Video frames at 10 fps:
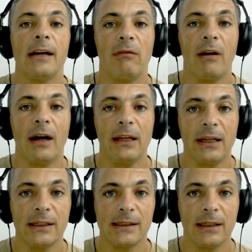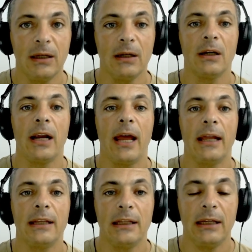one is thicker
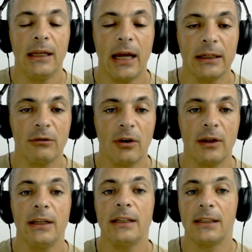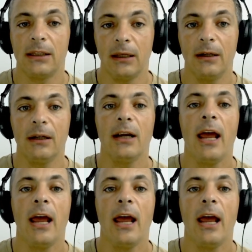and the other one is thinner,